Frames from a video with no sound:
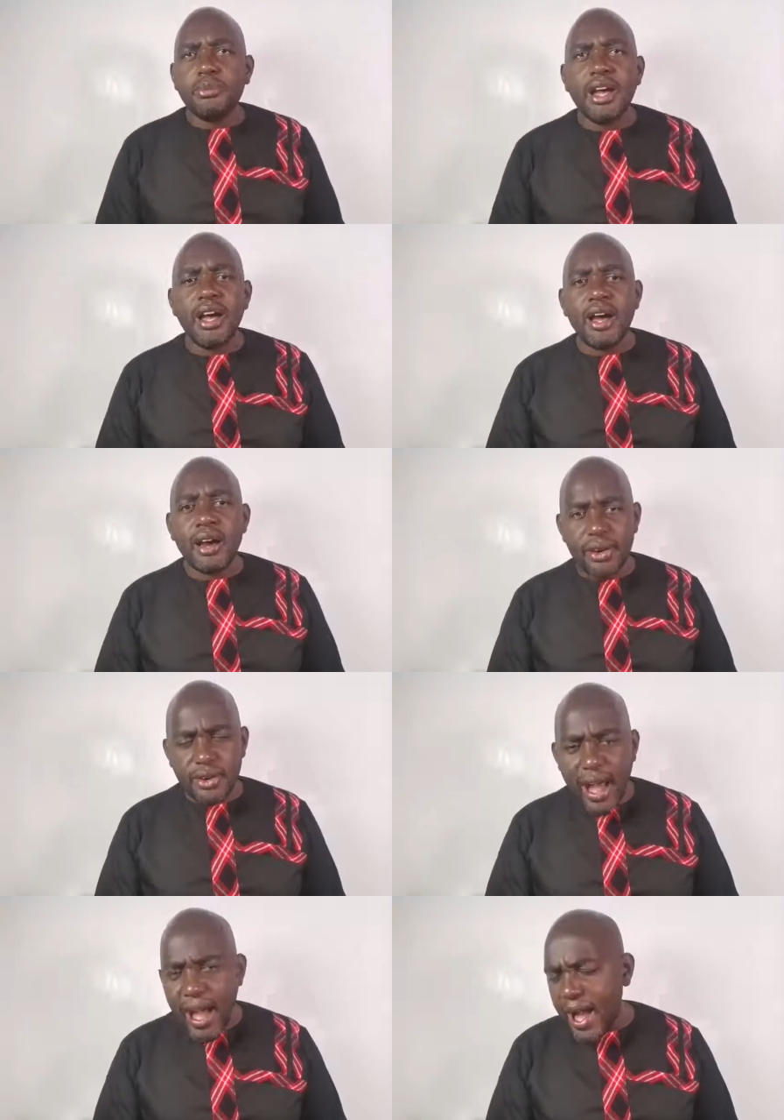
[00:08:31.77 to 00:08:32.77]
the
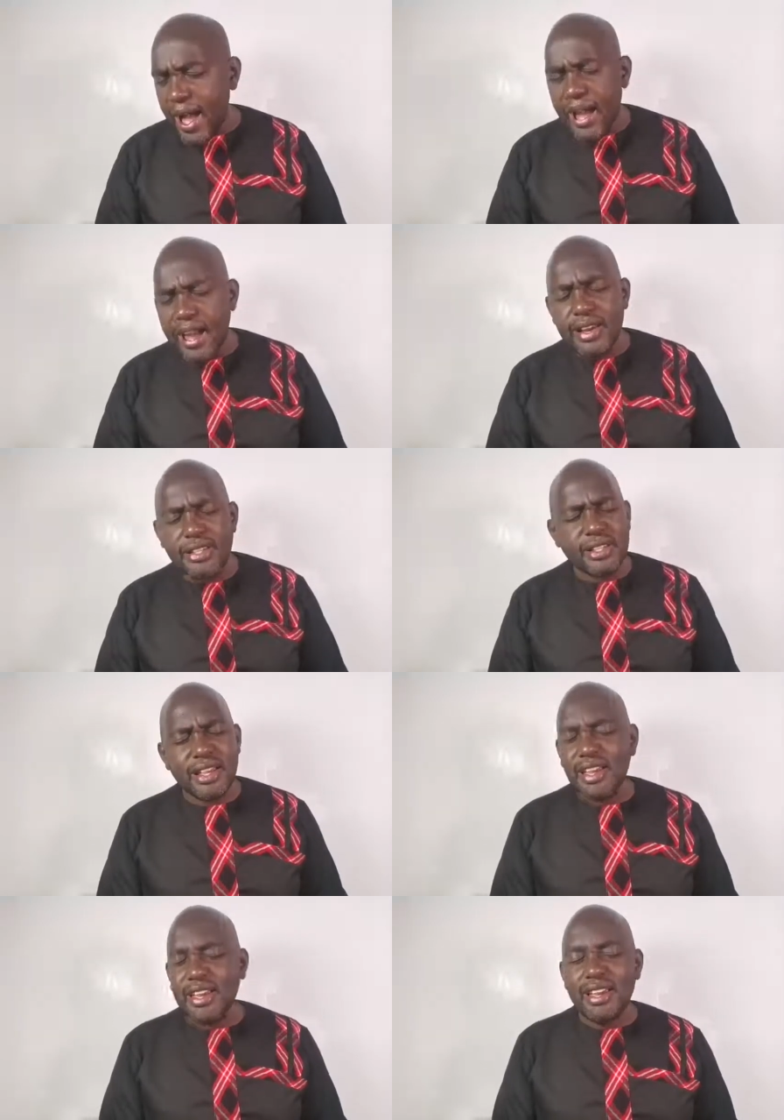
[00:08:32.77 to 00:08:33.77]

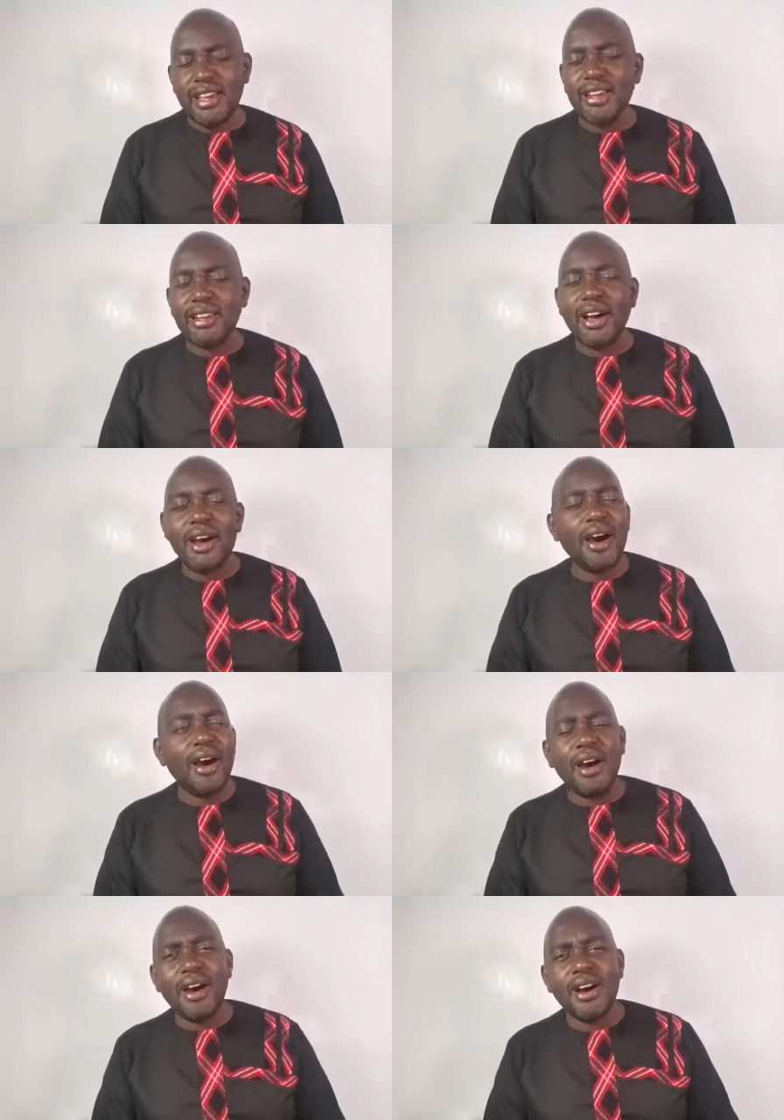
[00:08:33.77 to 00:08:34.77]
rising
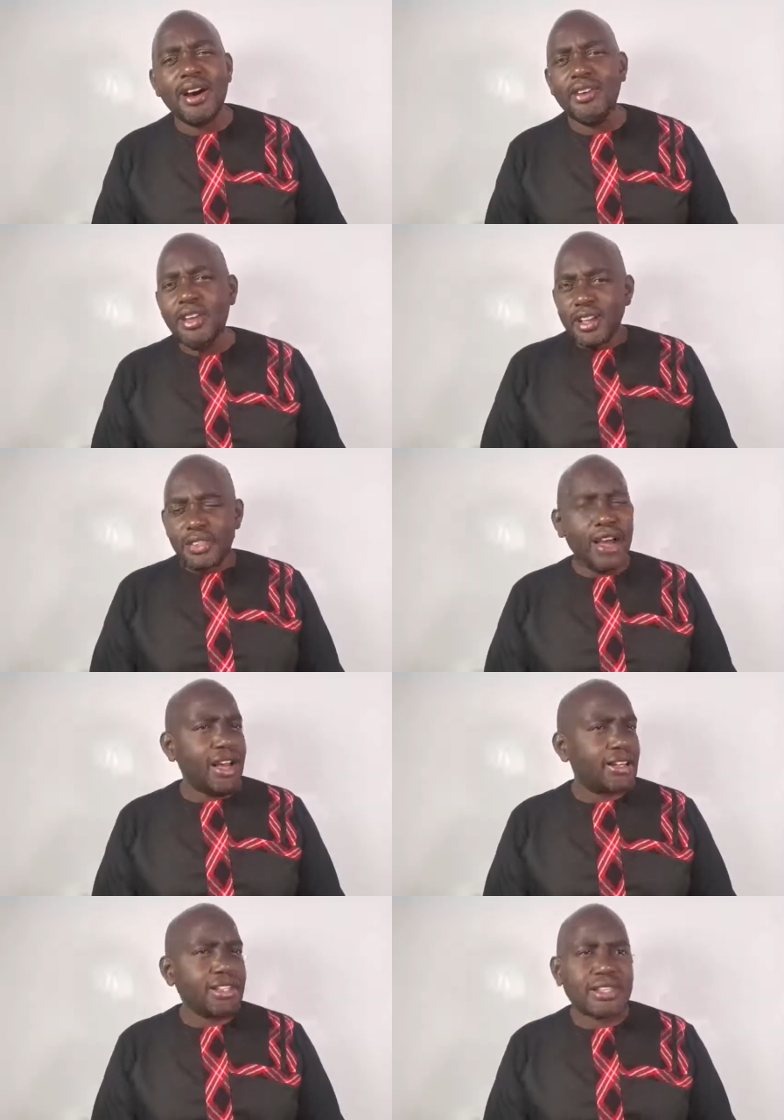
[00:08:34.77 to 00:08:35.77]
of
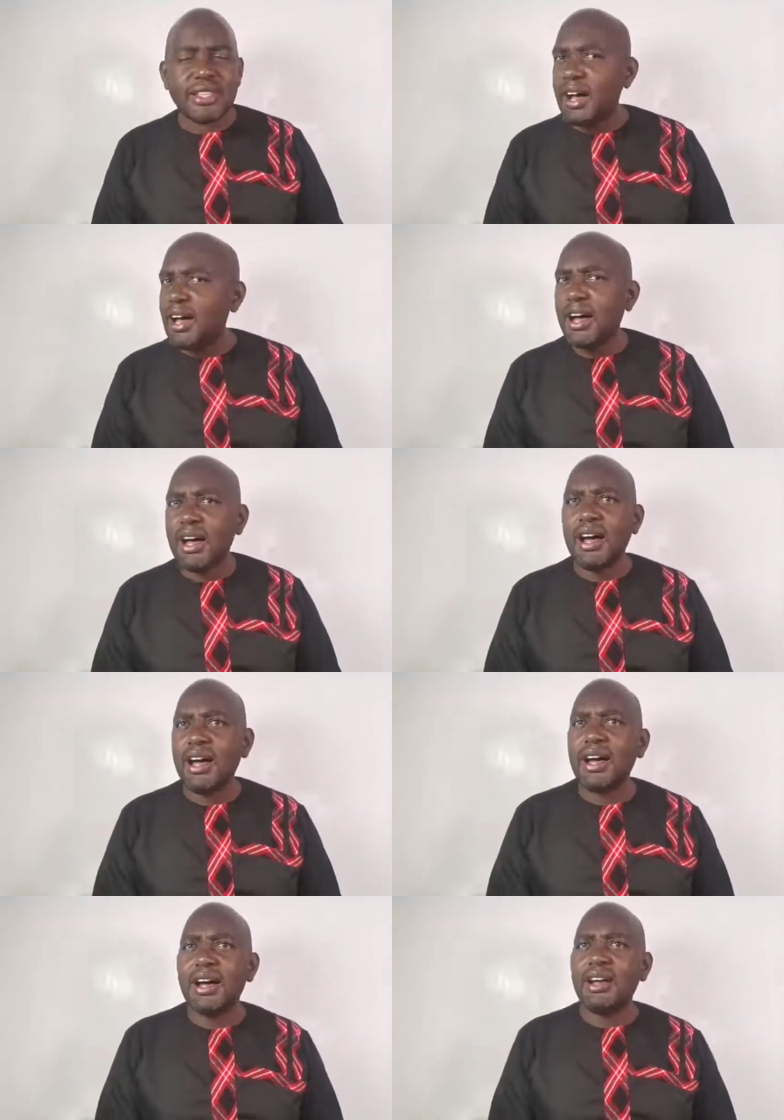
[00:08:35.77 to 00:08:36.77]
the
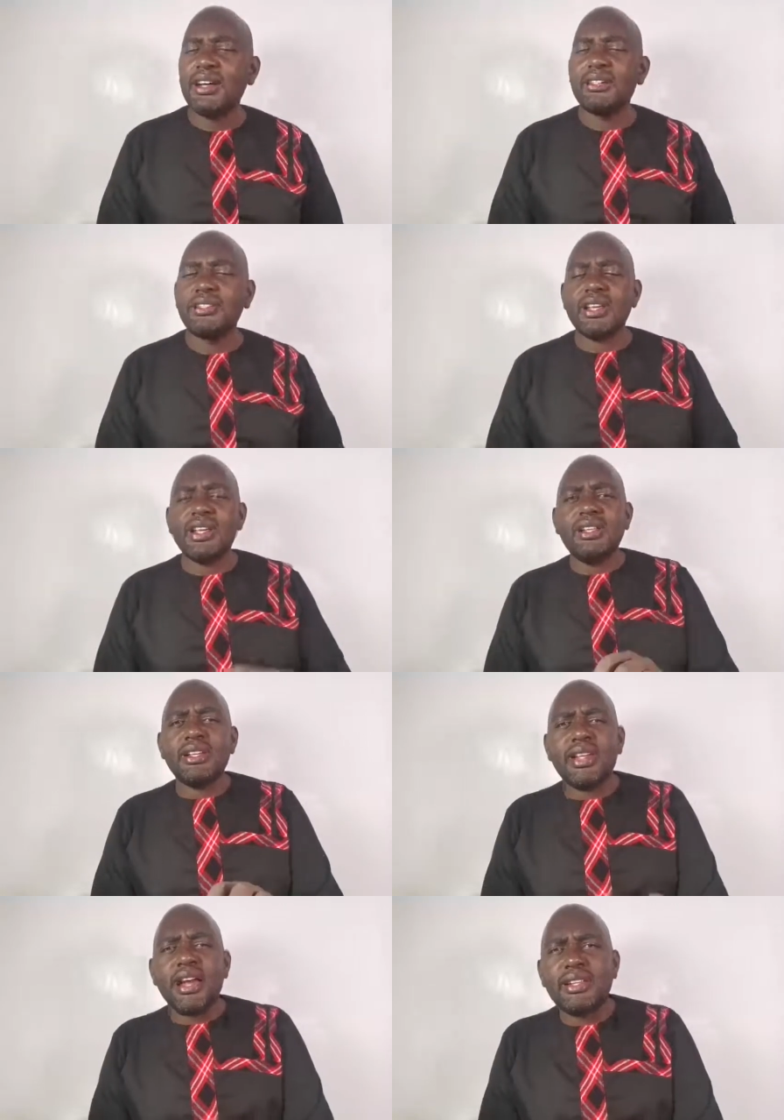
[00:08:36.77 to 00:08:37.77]
sun till
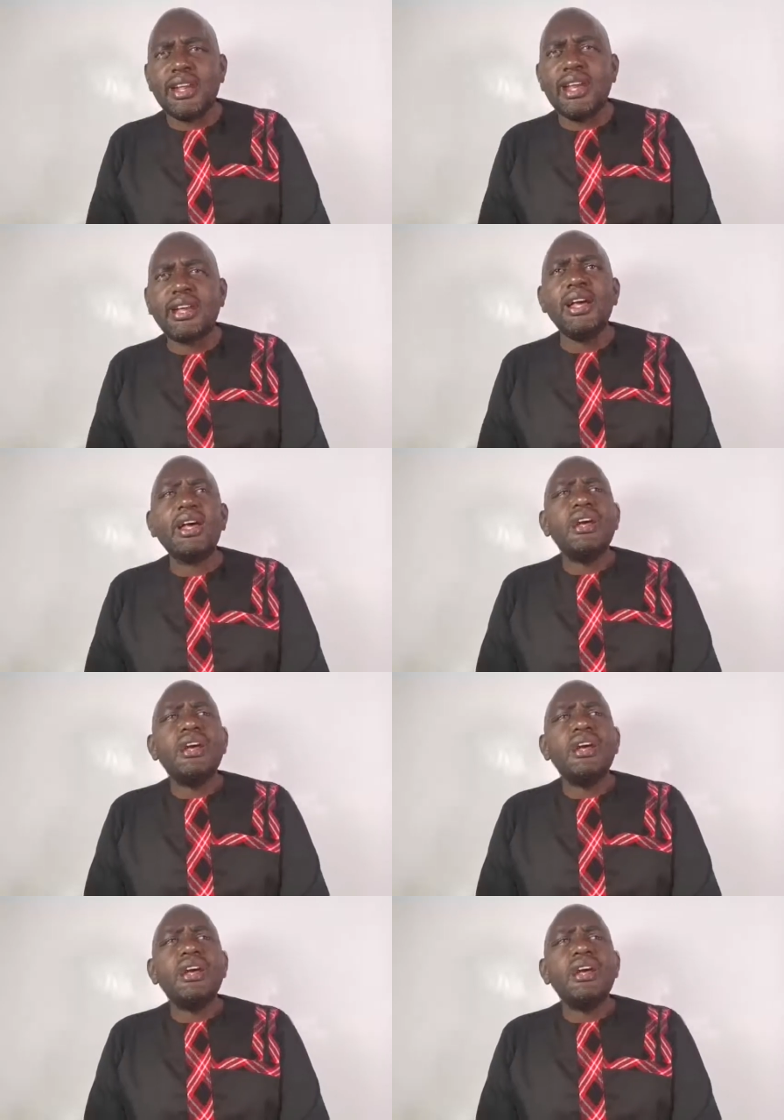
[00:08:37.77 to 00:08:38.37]
the setting